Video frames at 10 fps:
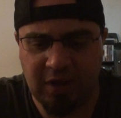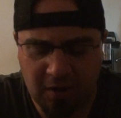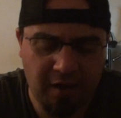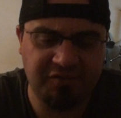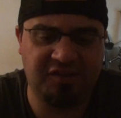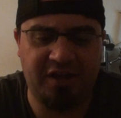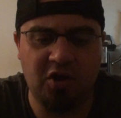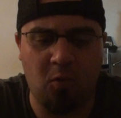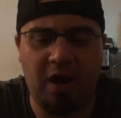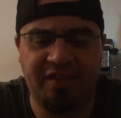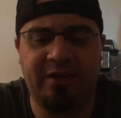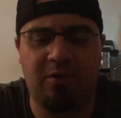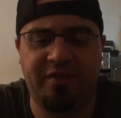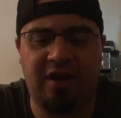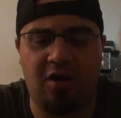now, obviously, I know why they
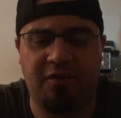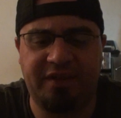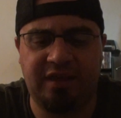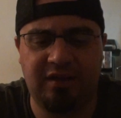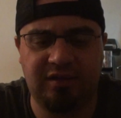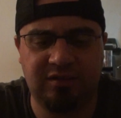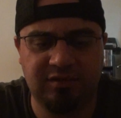were there on the uh,